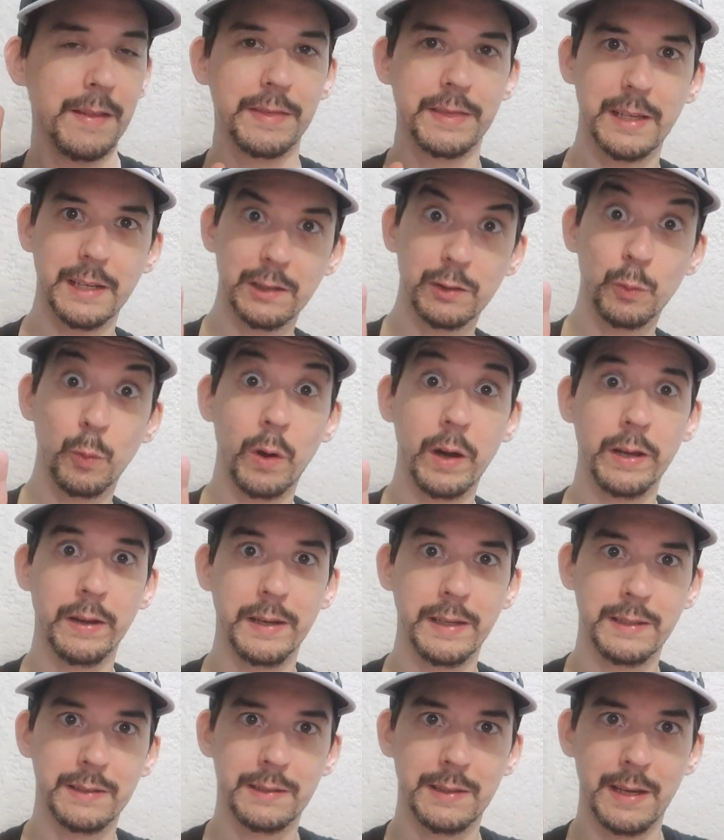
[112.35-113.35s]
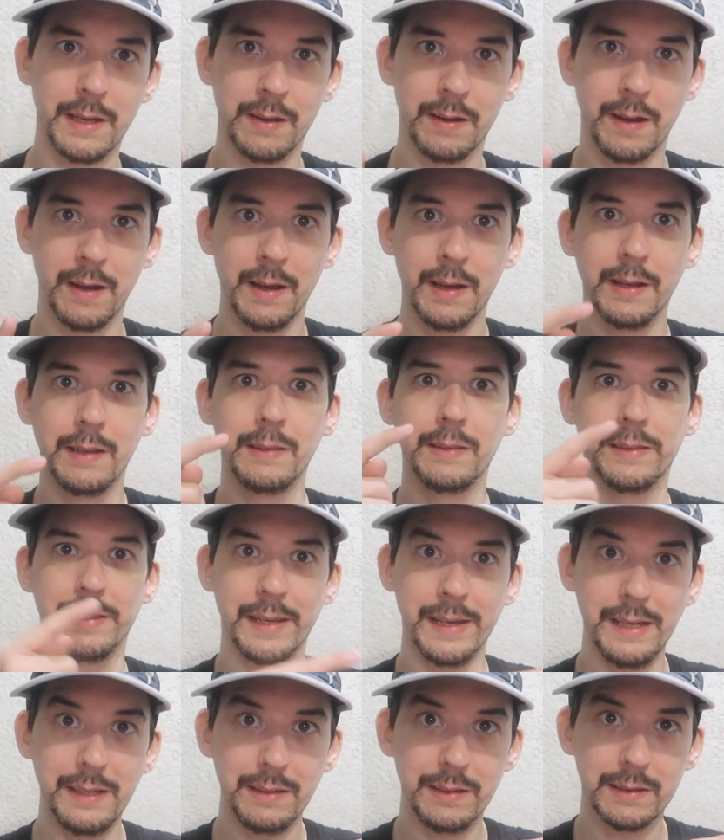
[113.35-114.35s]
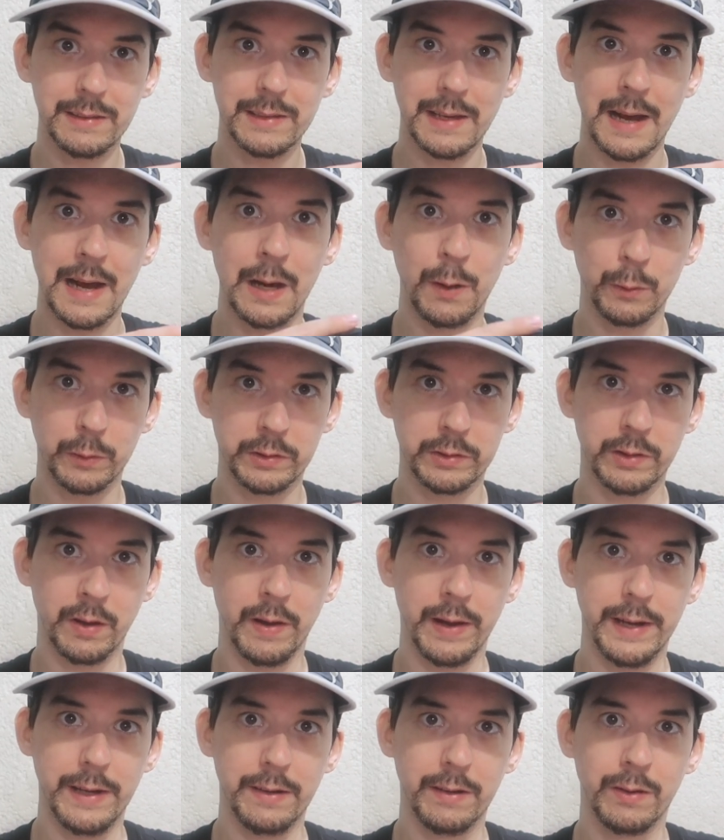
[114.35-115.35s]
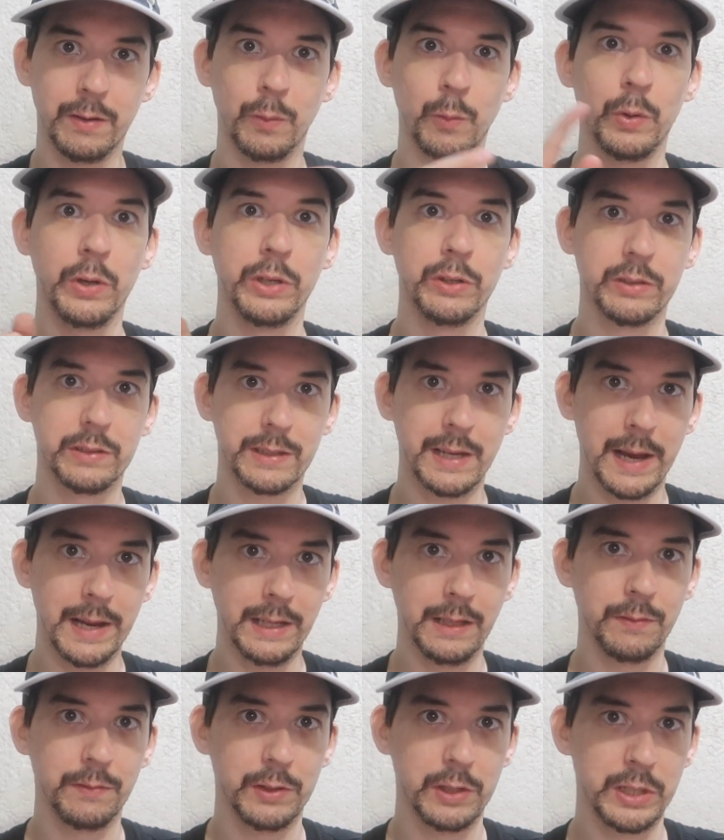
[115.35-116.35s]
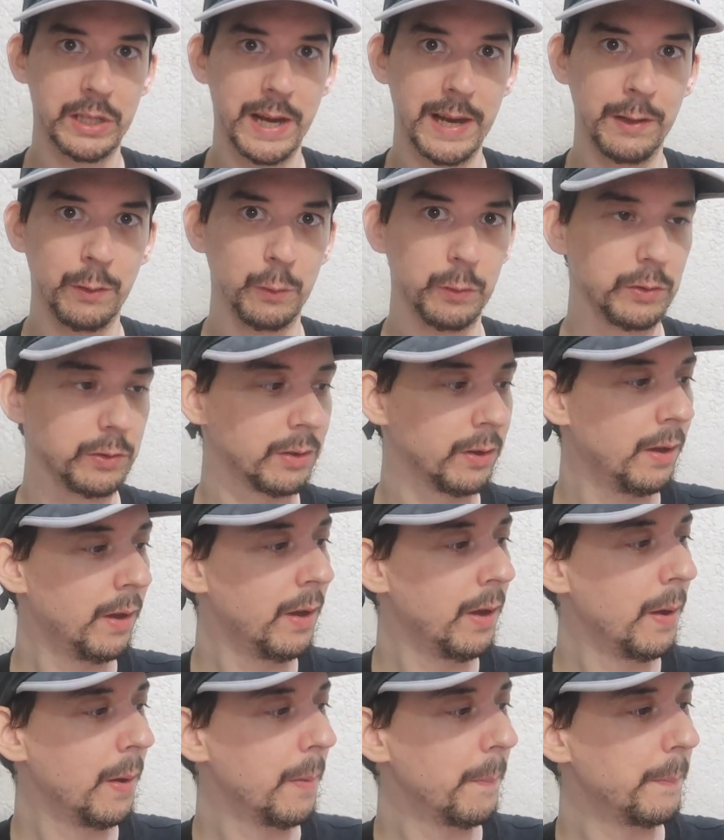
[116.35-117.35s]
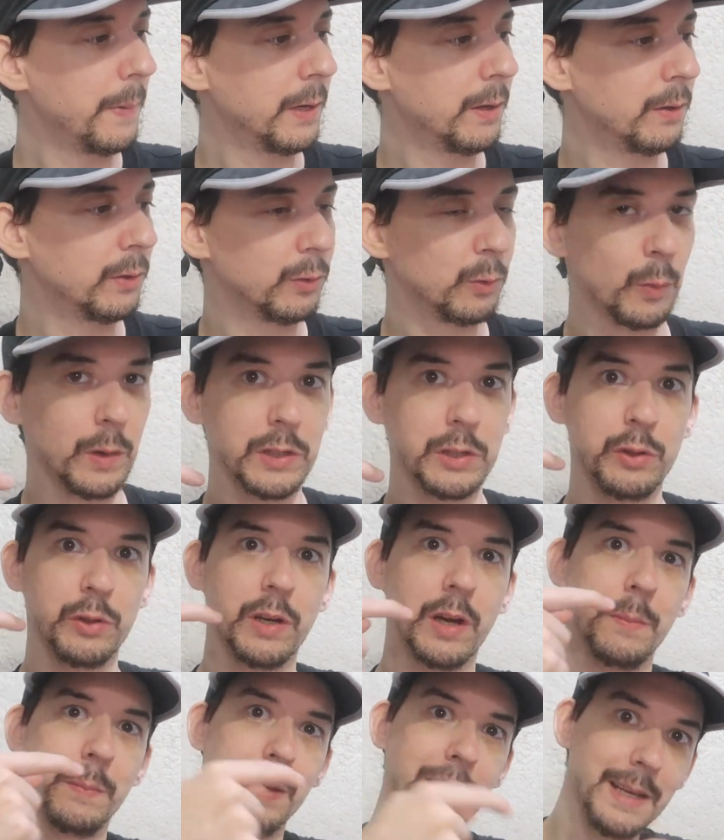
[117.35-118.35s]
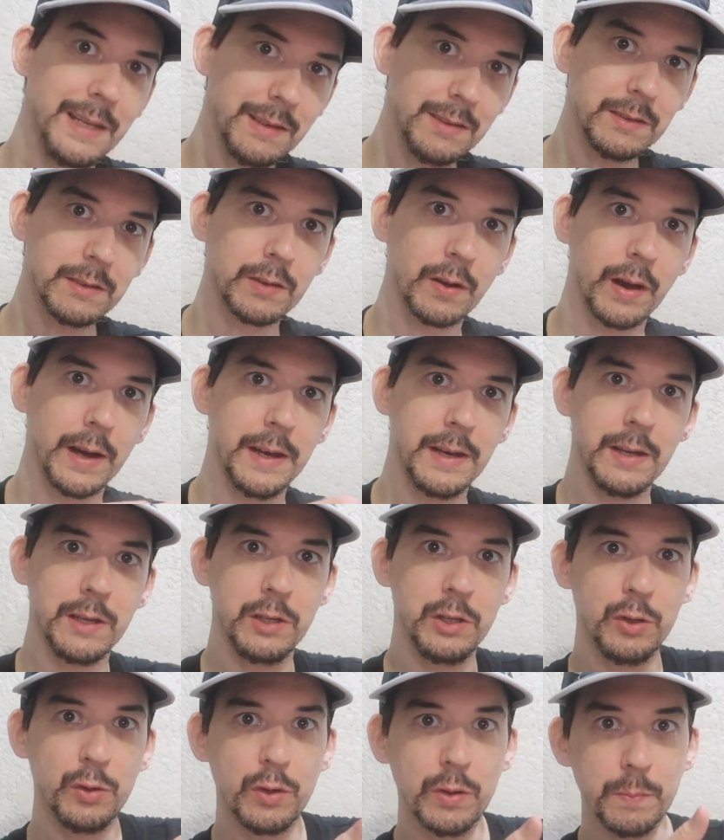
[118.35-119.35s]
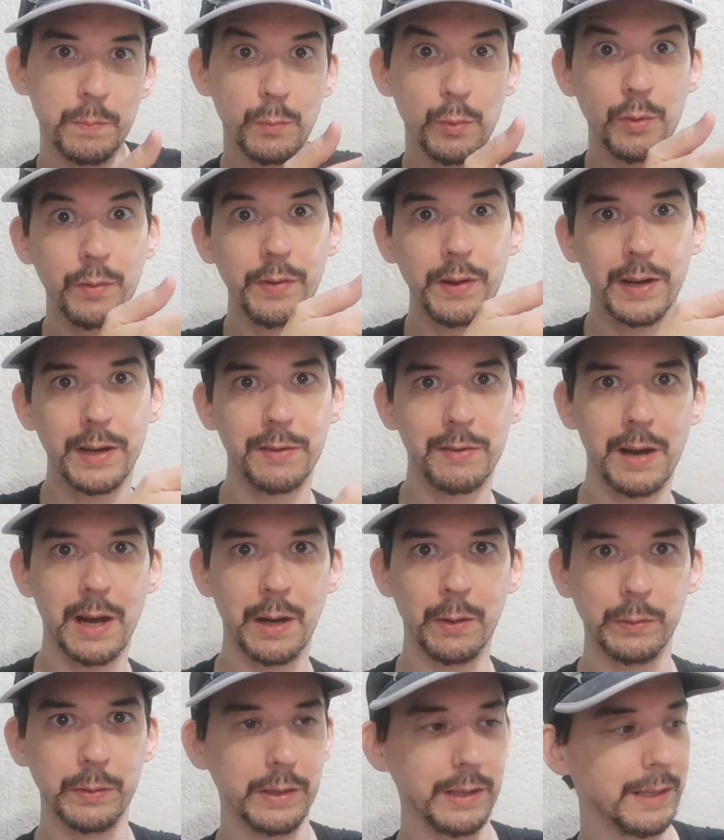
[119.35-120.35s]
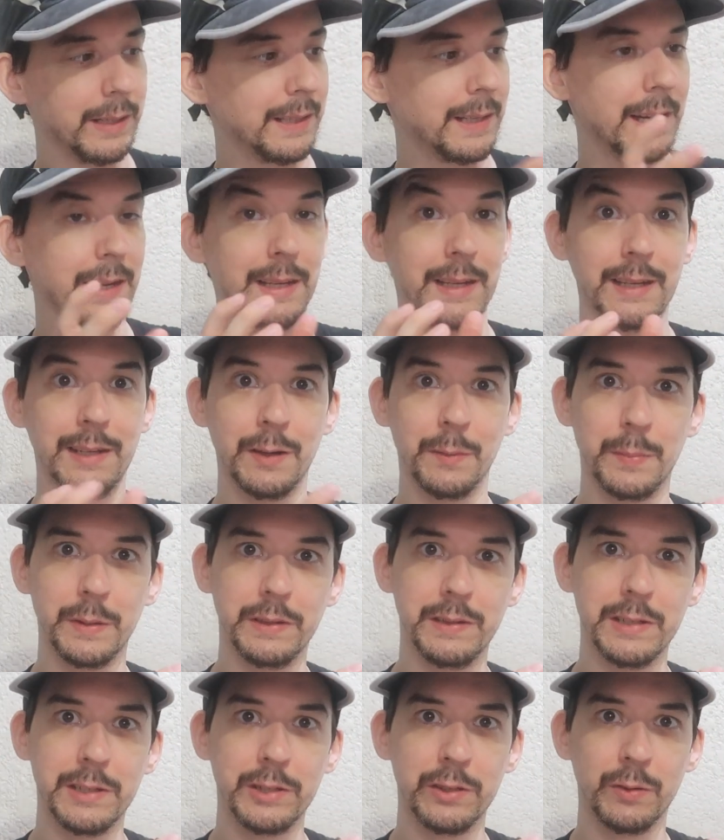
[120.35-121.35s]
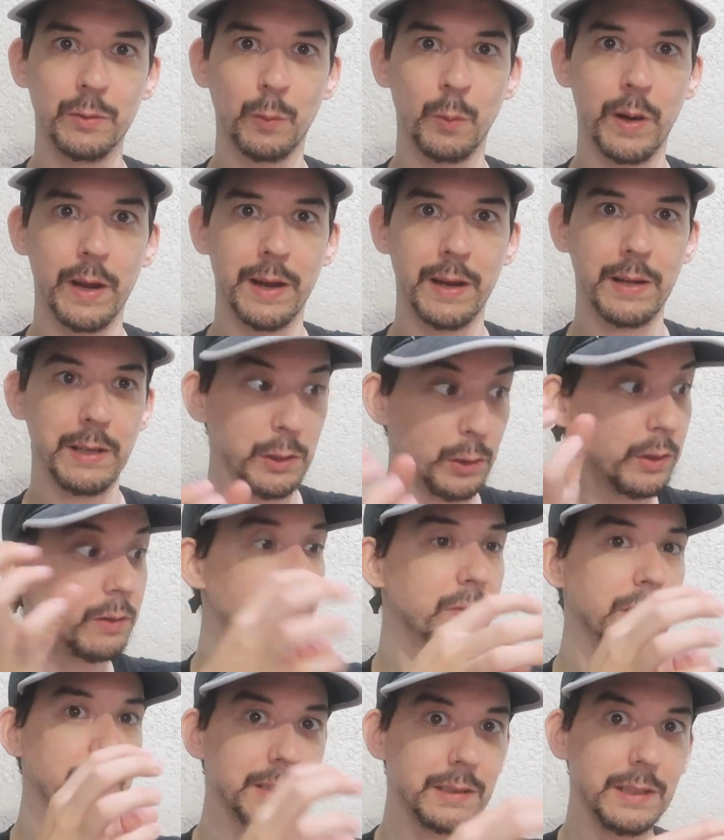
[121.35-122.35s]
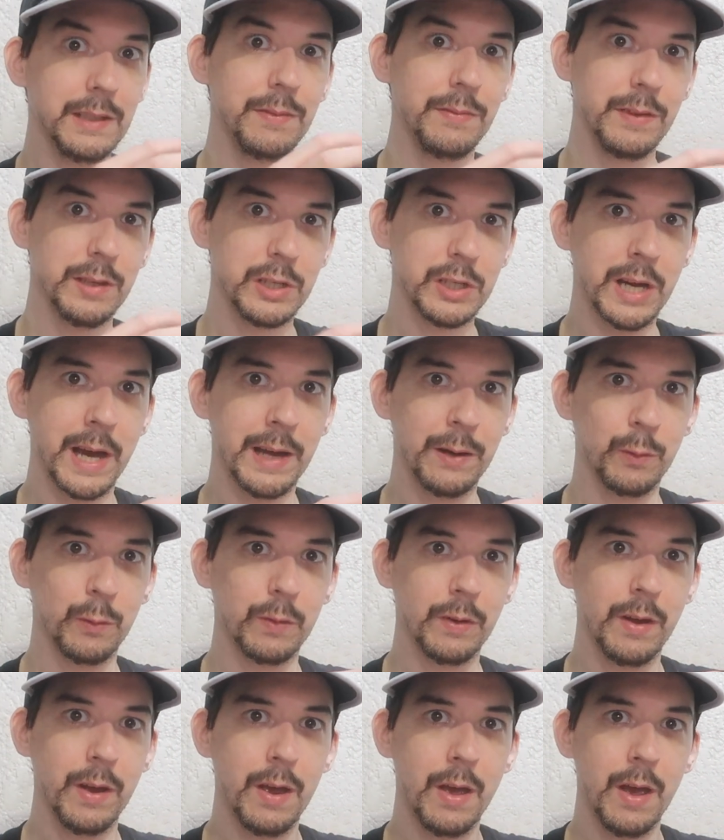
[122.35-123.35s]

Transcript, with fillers: That's why I said take this outside when you're scanning for channels, because once you come inside you can move it around and get it in a position where you can receive the channel.